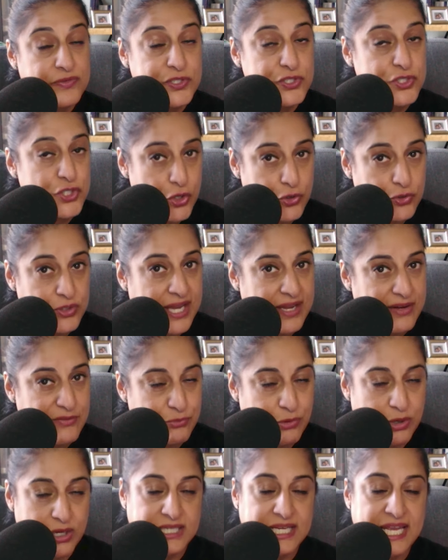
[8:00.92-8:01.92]
you don't have
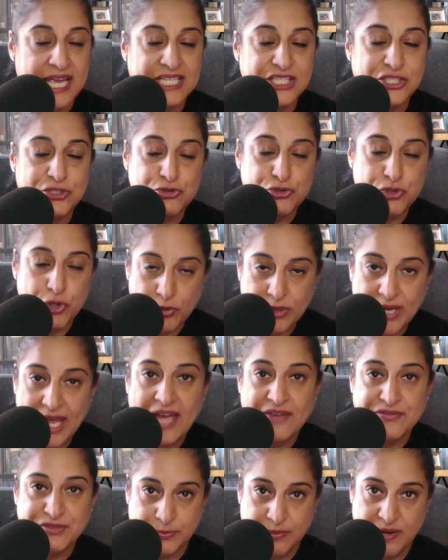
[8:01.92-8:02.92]
one, you don't
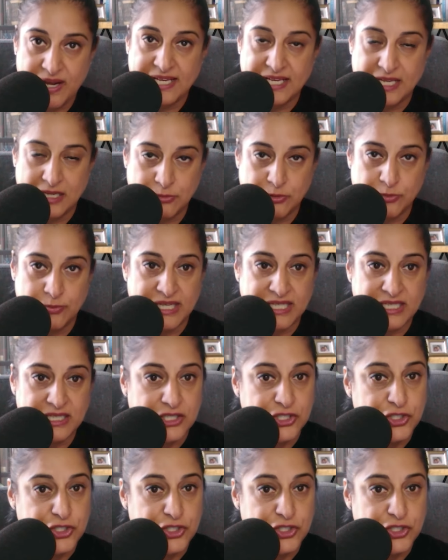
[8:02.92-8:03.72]
have to buy a label maker.